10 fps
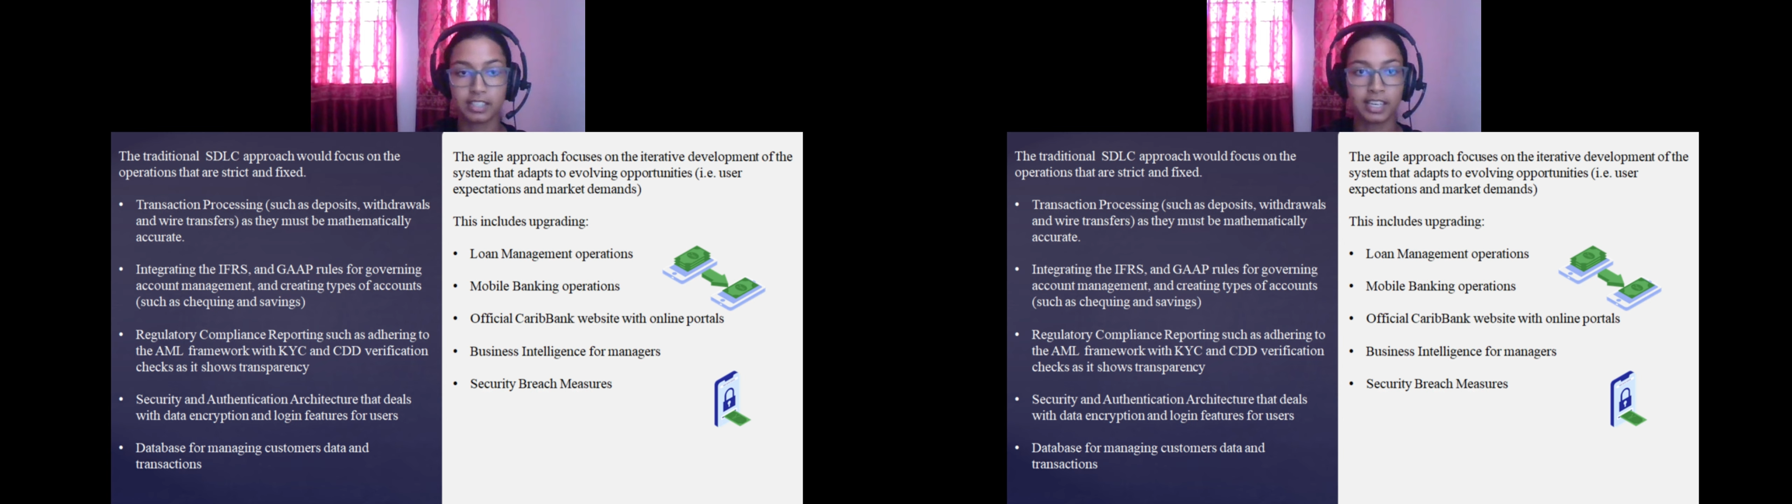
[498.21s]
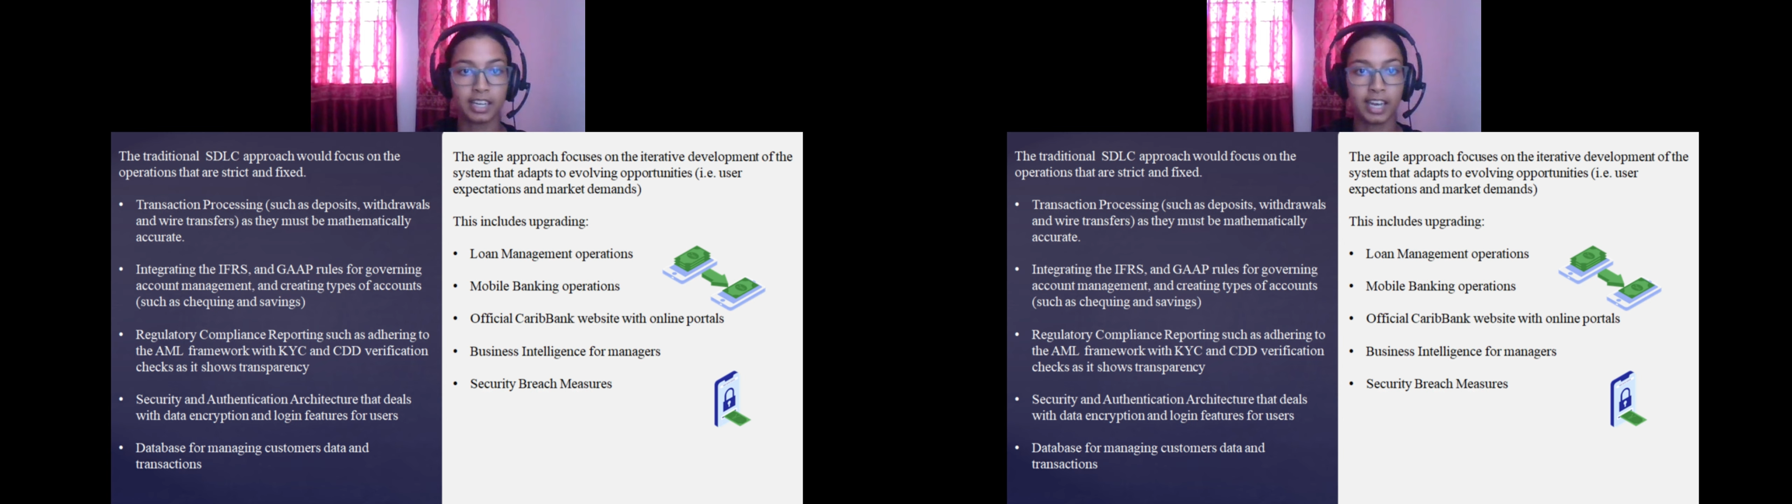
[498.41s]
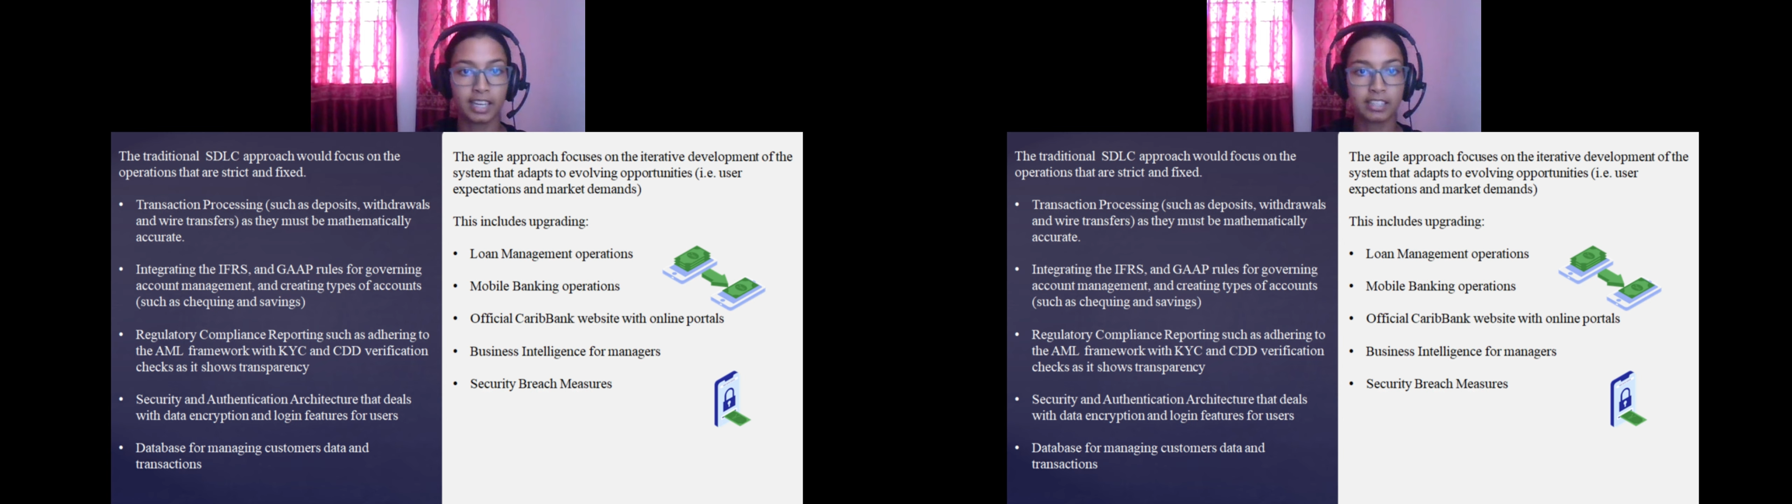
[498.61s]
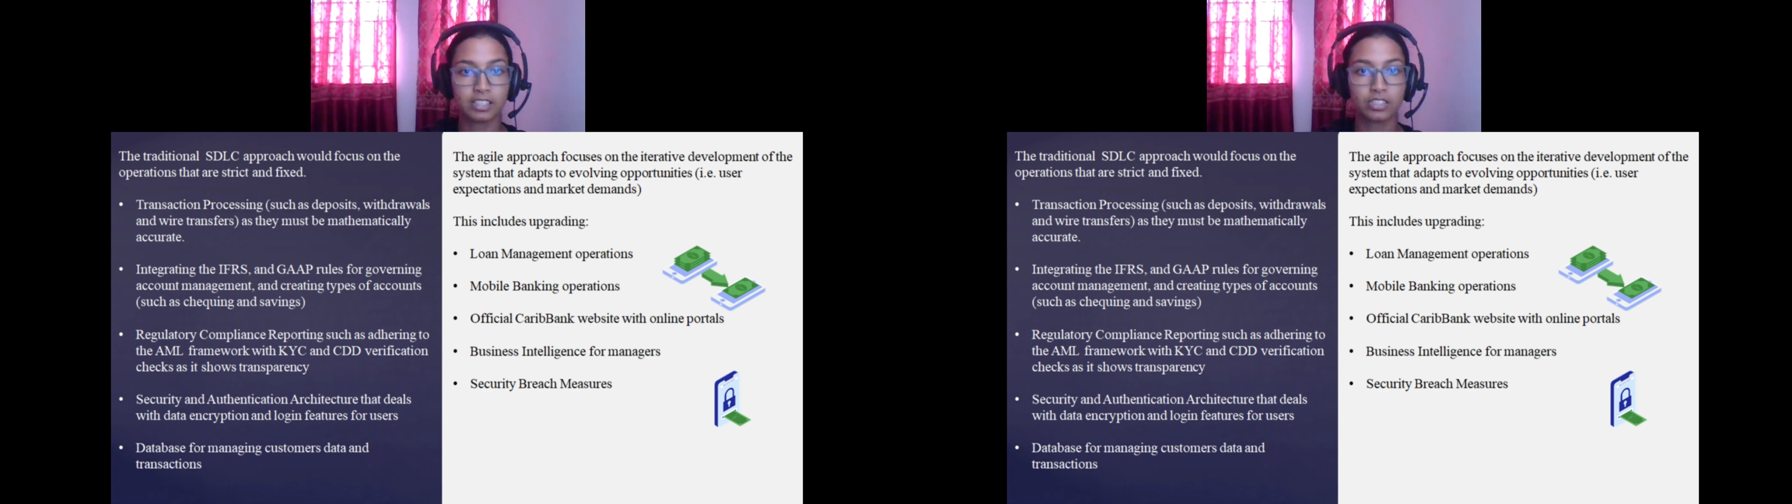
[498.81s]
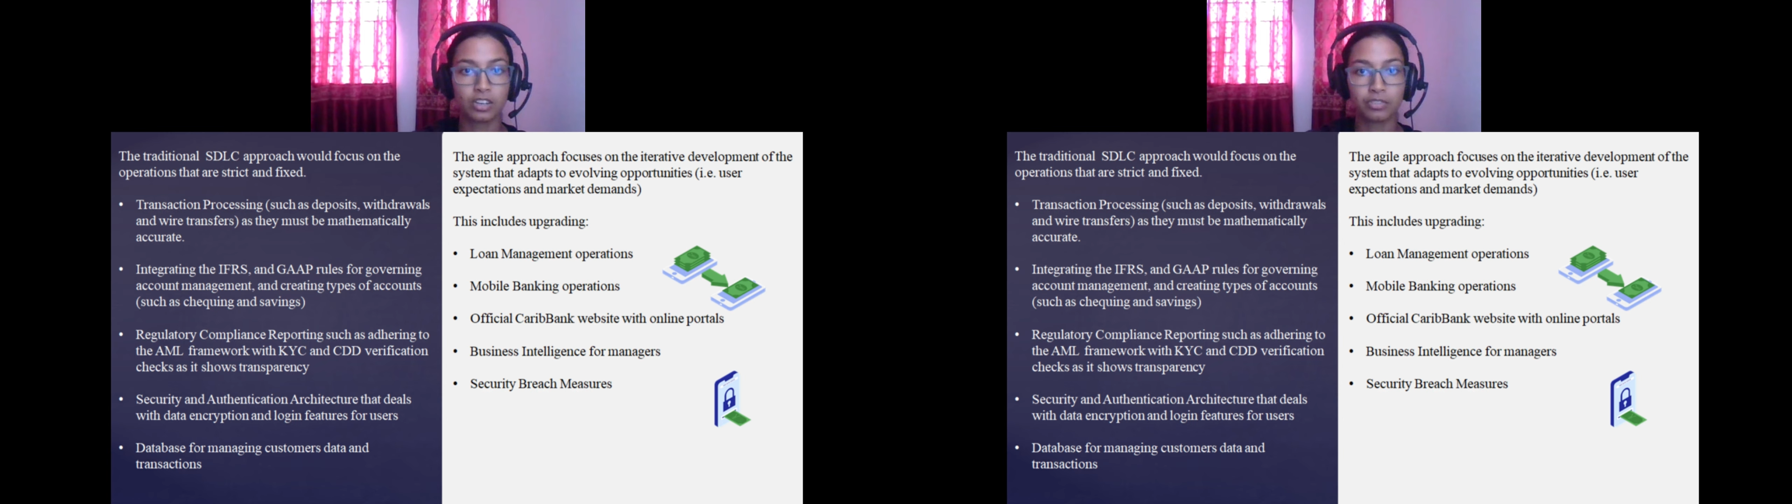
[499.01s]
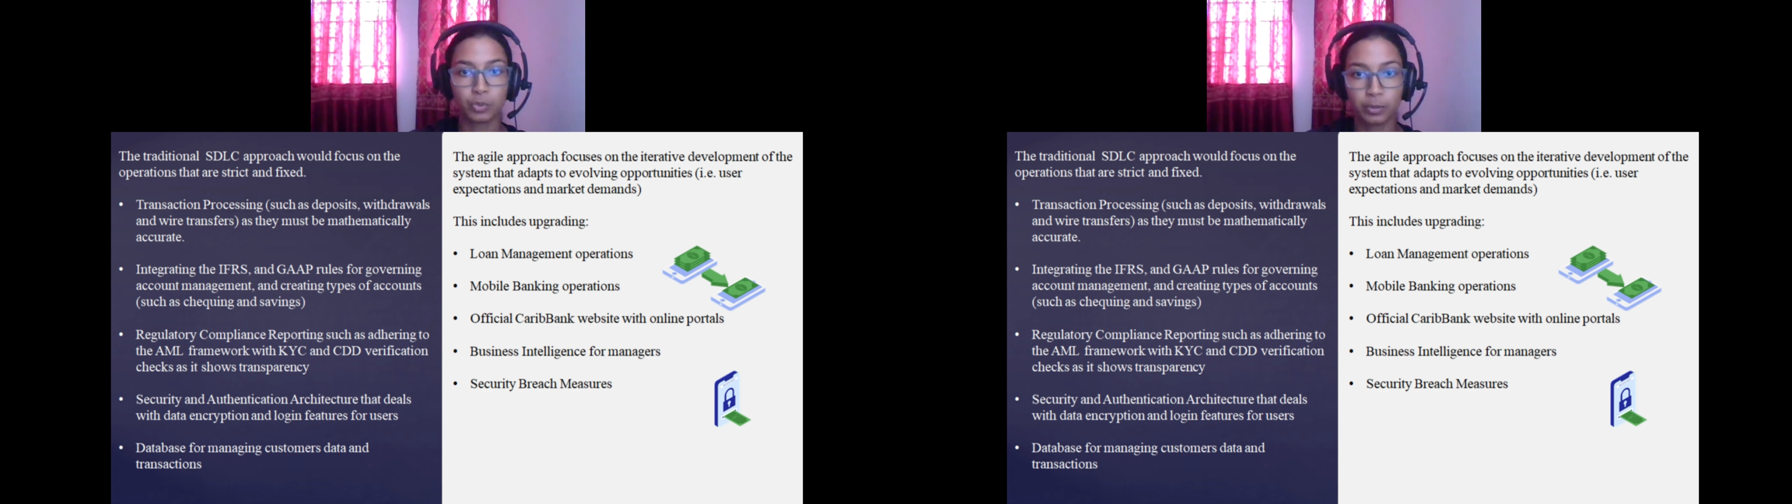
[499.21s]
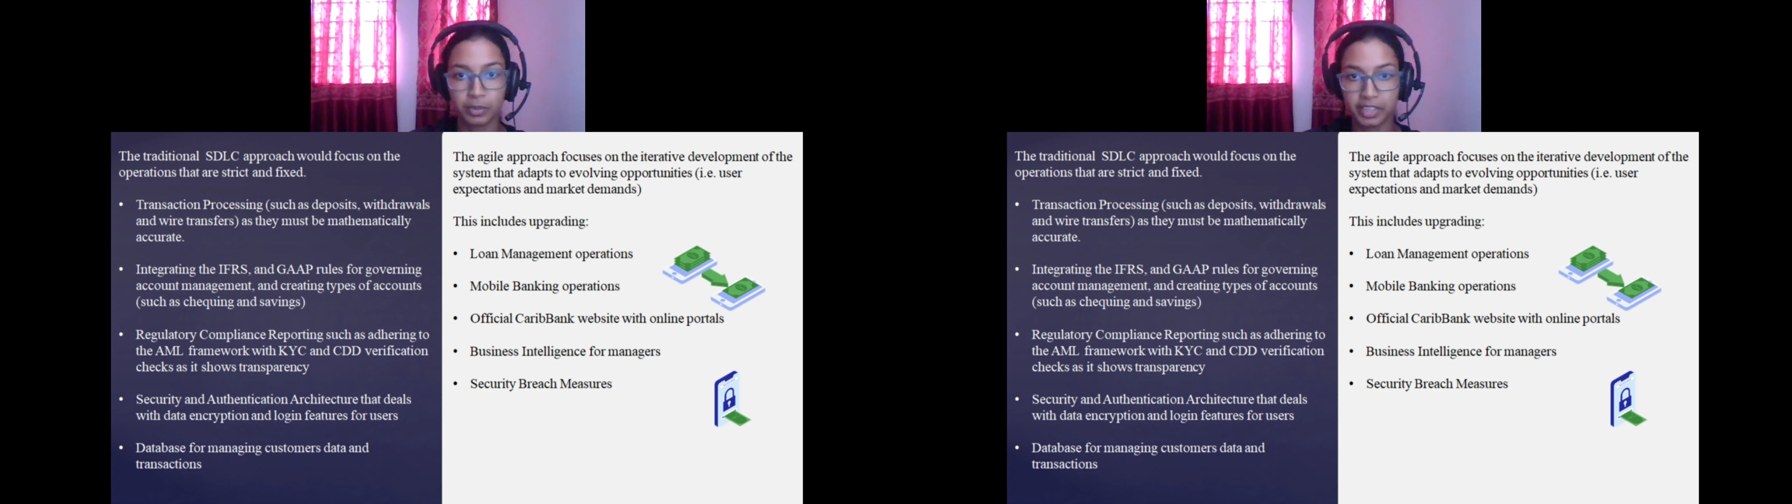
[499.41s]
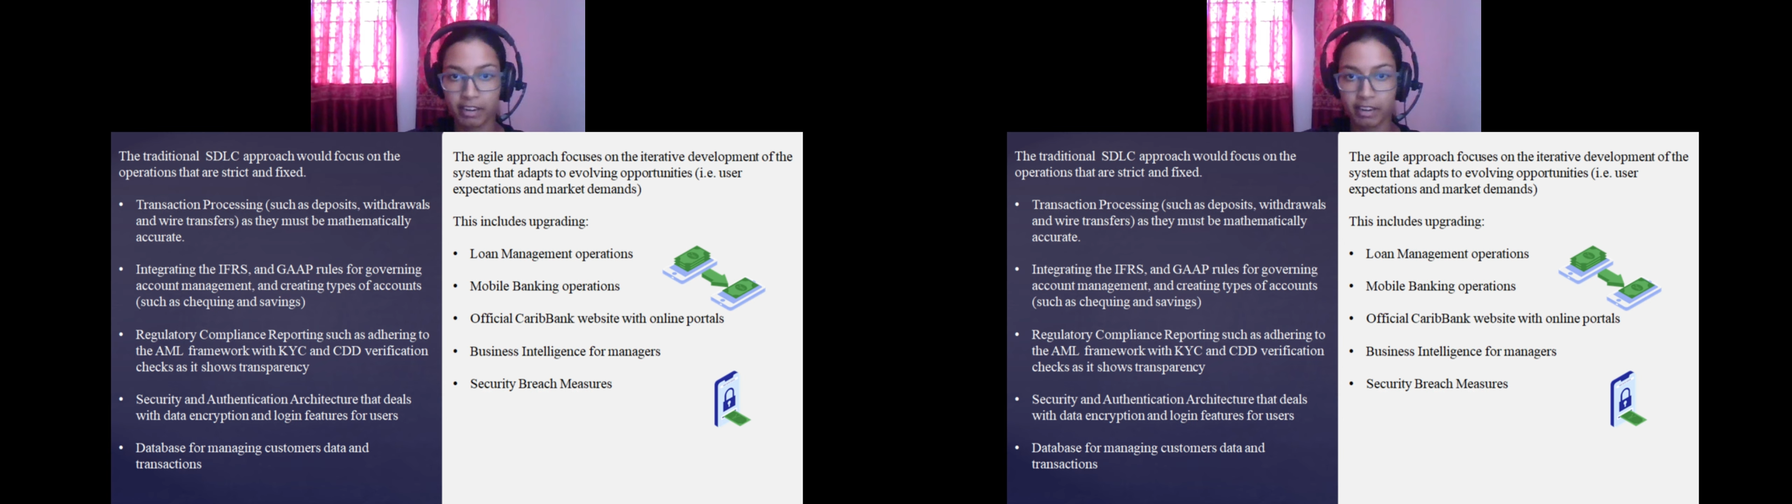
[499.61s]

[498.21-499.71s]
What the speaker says: and aligns the software with